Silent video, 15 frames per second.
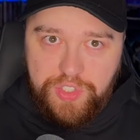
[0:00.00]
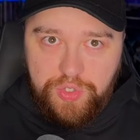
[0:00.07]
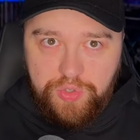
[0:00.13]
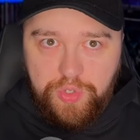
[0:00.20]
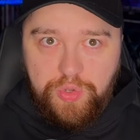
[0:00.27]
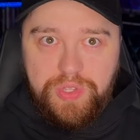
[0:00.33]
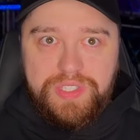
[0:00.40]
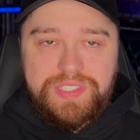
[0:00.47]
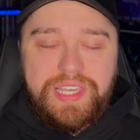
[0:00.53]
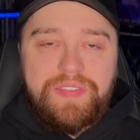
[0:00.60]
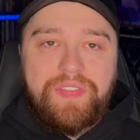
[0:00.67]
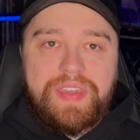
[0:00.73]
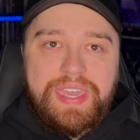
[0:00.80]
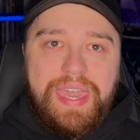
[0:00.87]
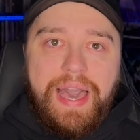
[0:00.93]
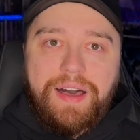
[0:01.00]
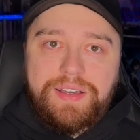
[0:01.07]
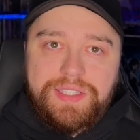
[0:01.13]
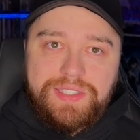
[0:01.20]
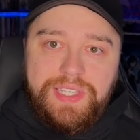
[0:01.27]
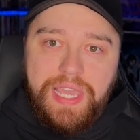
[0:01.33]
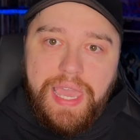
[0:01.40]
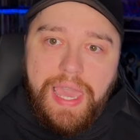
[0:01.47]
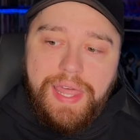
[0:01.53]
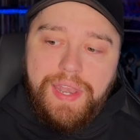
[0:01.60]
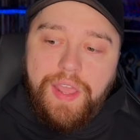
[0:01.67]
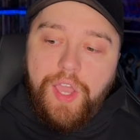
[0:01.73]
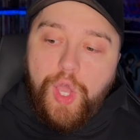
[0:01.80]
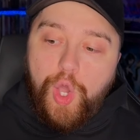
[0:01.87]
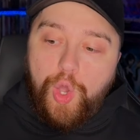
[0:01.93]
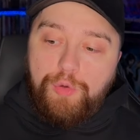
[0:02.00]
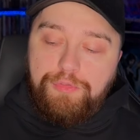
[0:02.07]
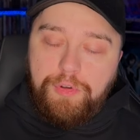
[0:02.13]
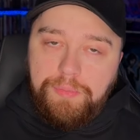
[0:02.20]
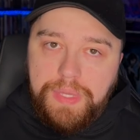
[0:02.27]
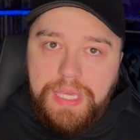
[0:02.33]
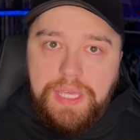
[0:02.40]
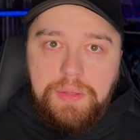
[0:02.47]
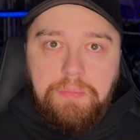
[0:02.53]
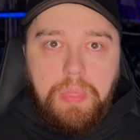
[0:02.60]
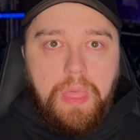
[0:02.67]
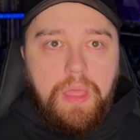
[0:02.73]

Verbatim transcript: to do this in the galaxy. And for me,